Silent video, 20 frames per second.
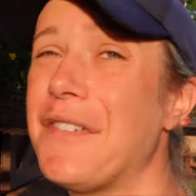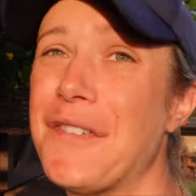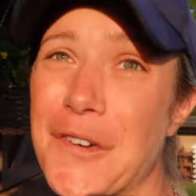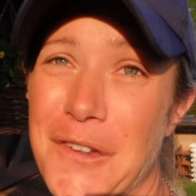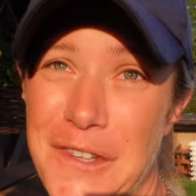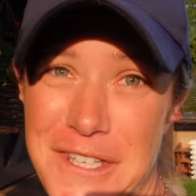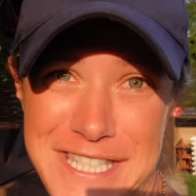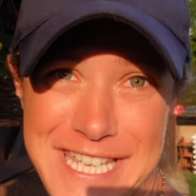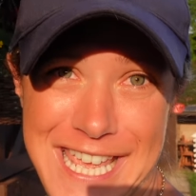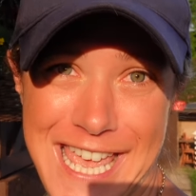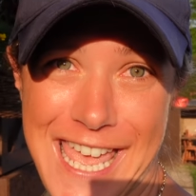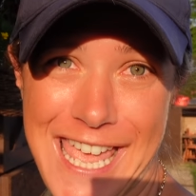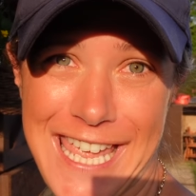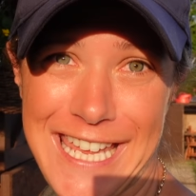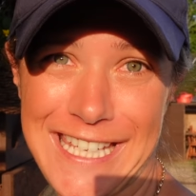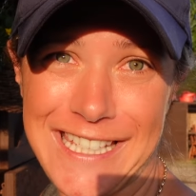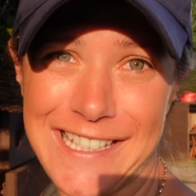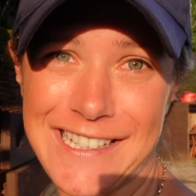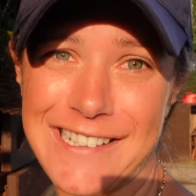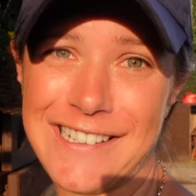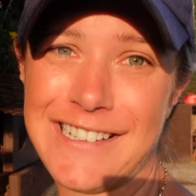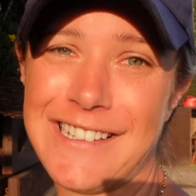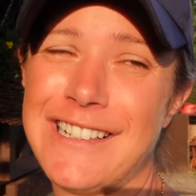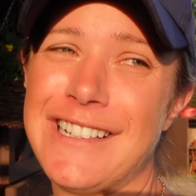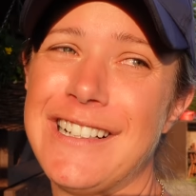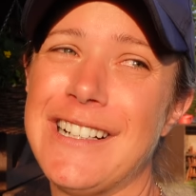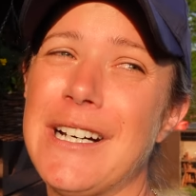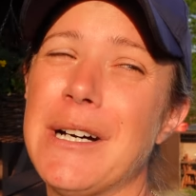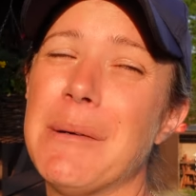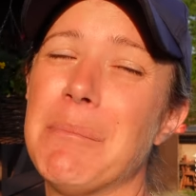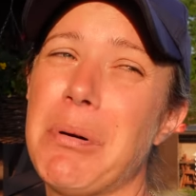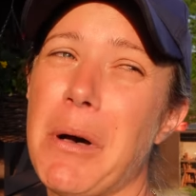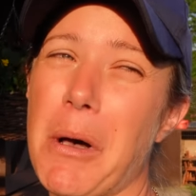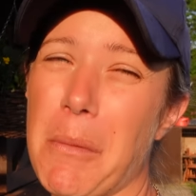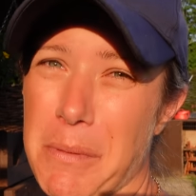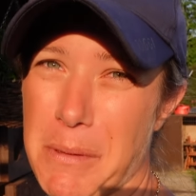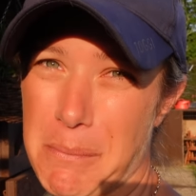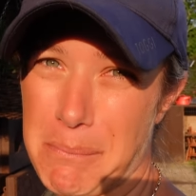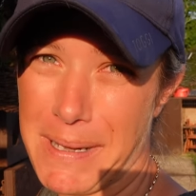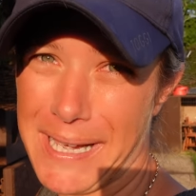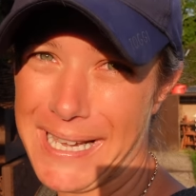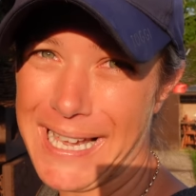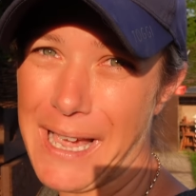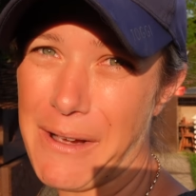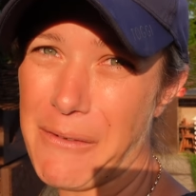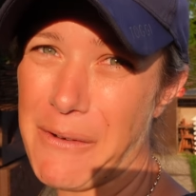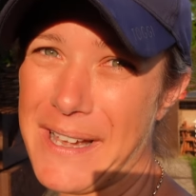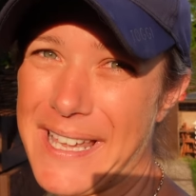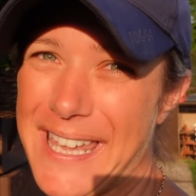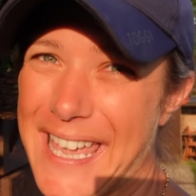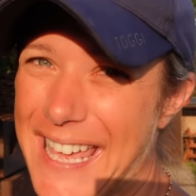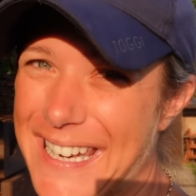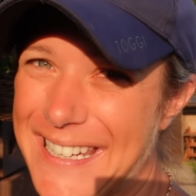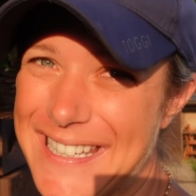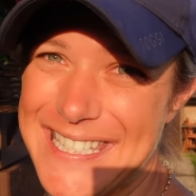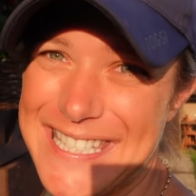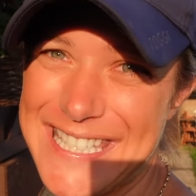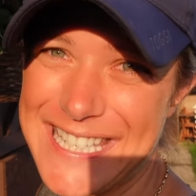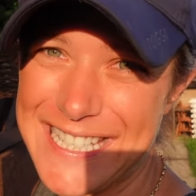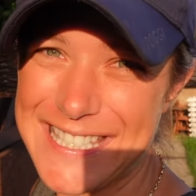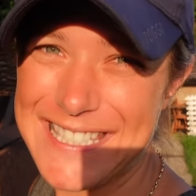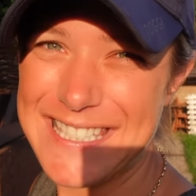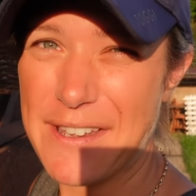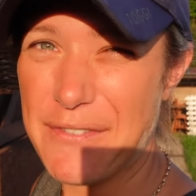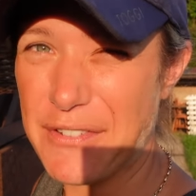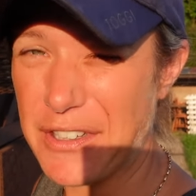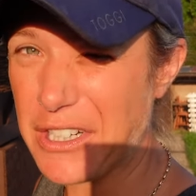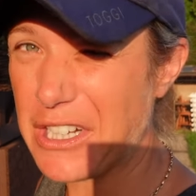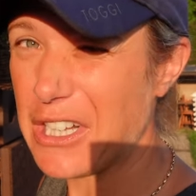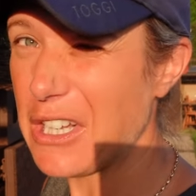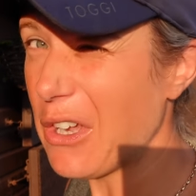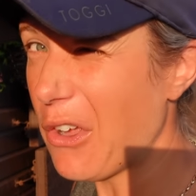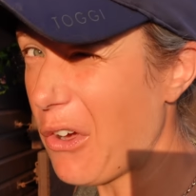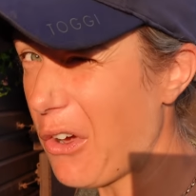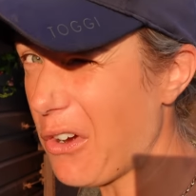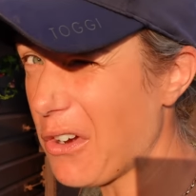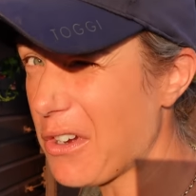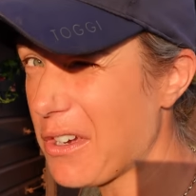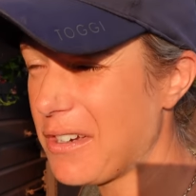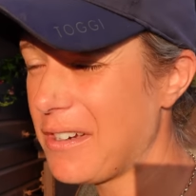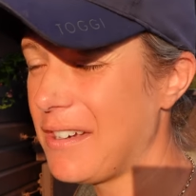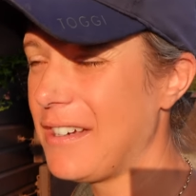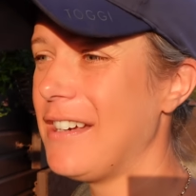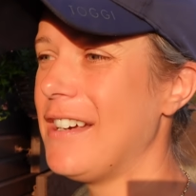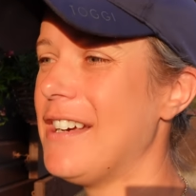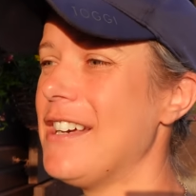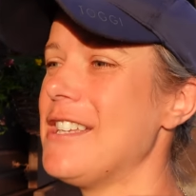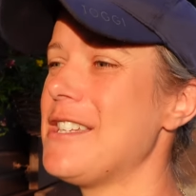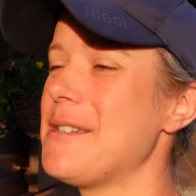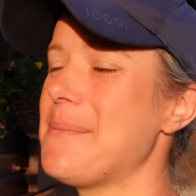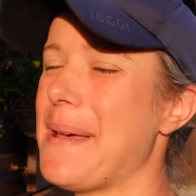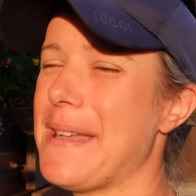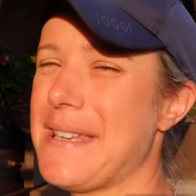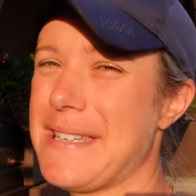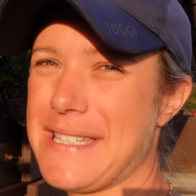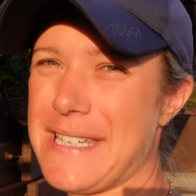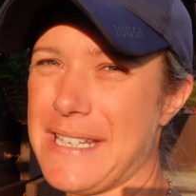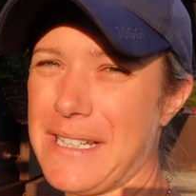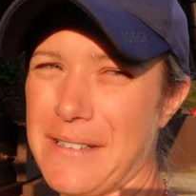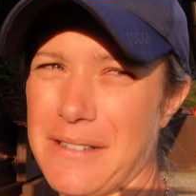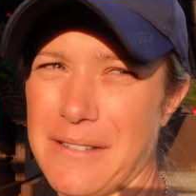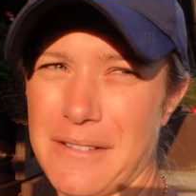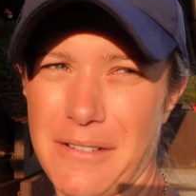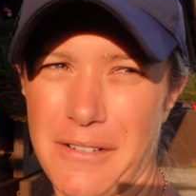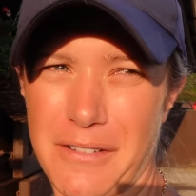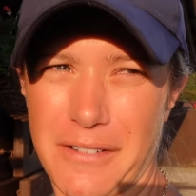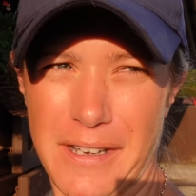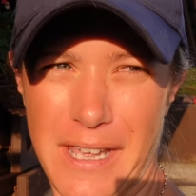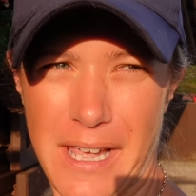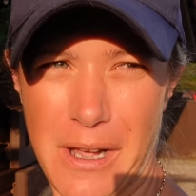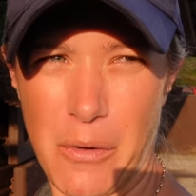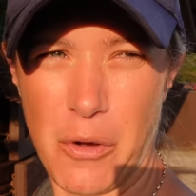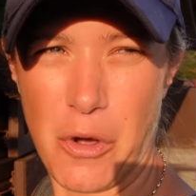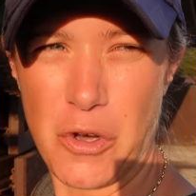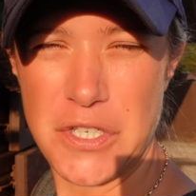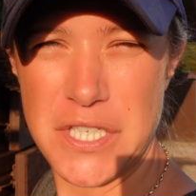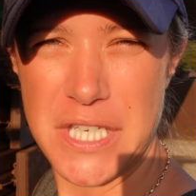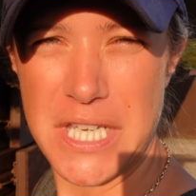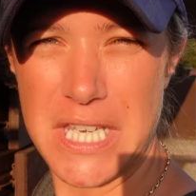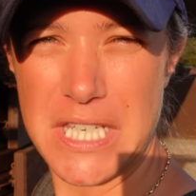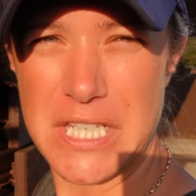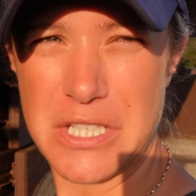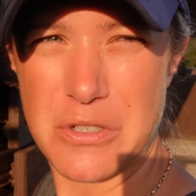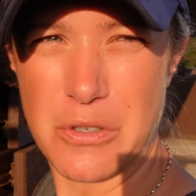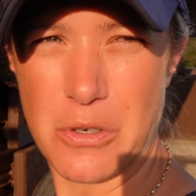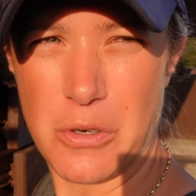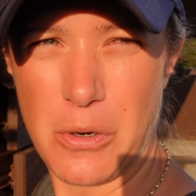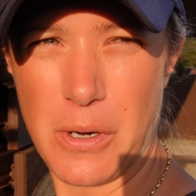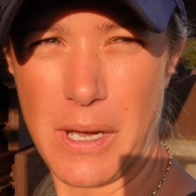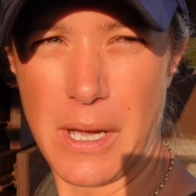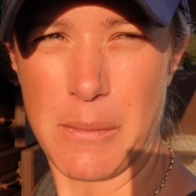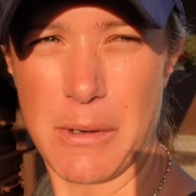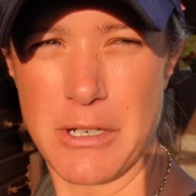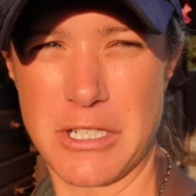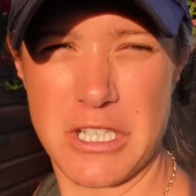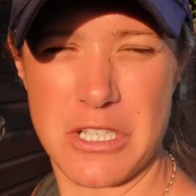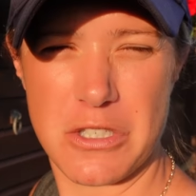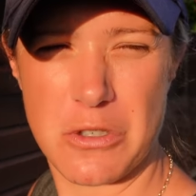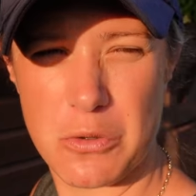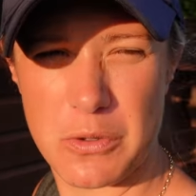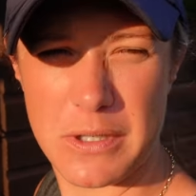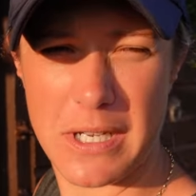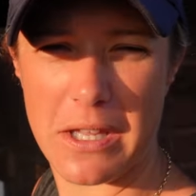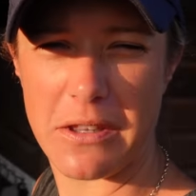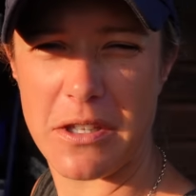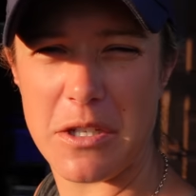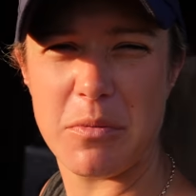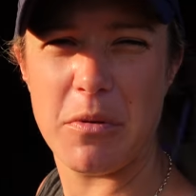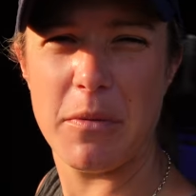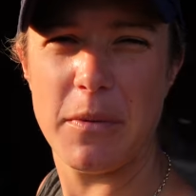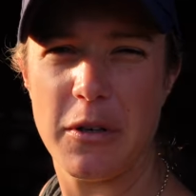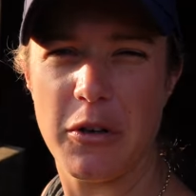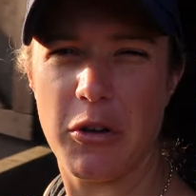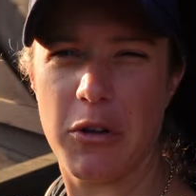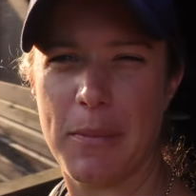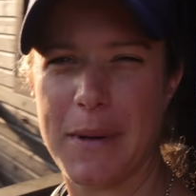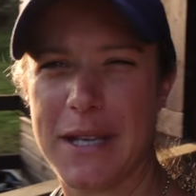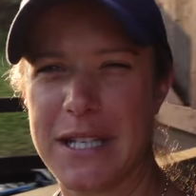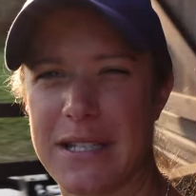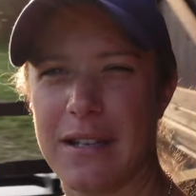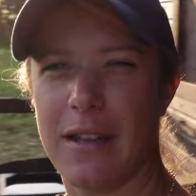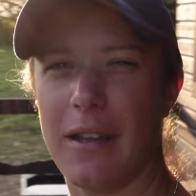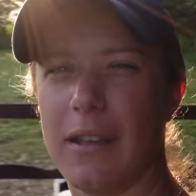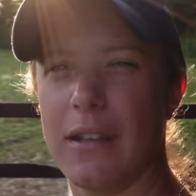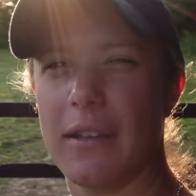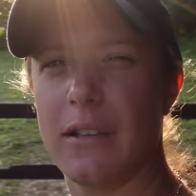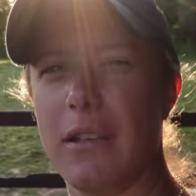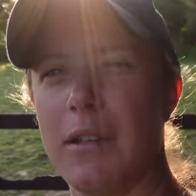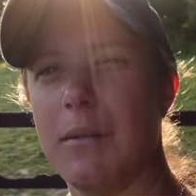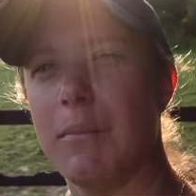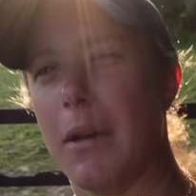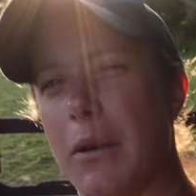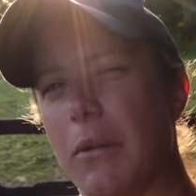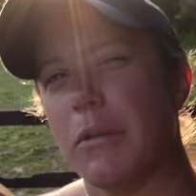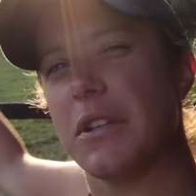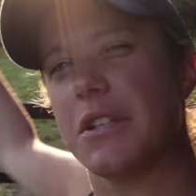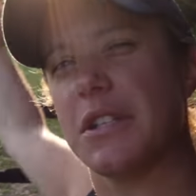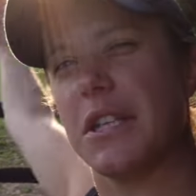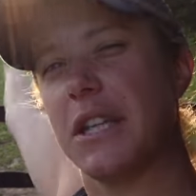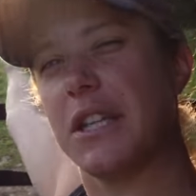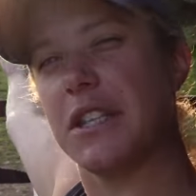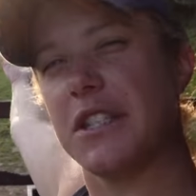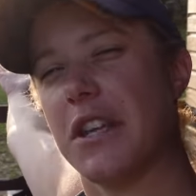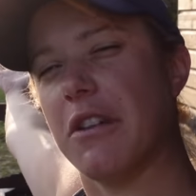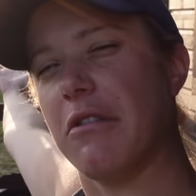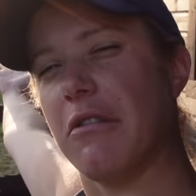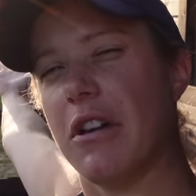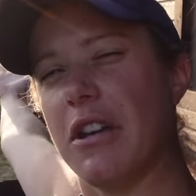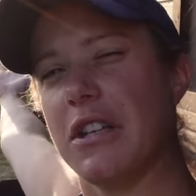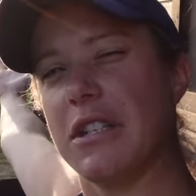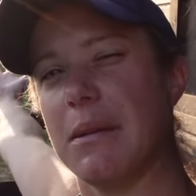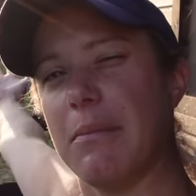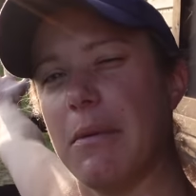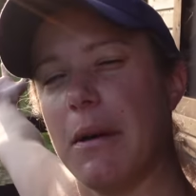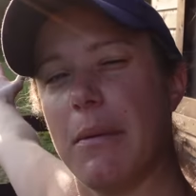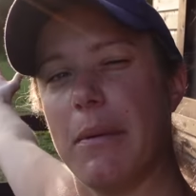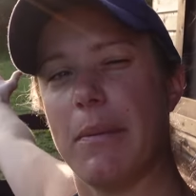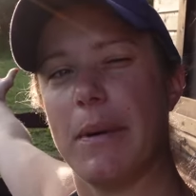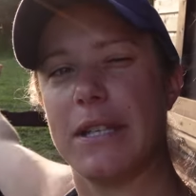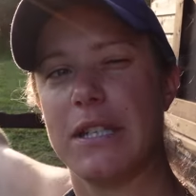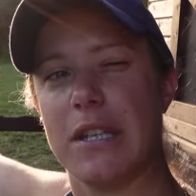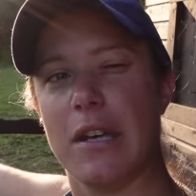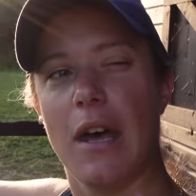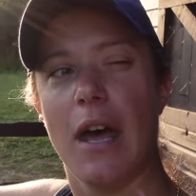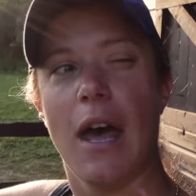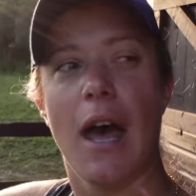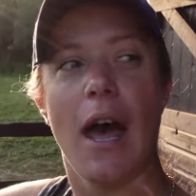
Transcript: for the day. Pop them back out again at 6, 7 o'clock, depending on how hot it is or how much it's cooled down. That's probably not the best light. You might want to see the sunrise, that might be better.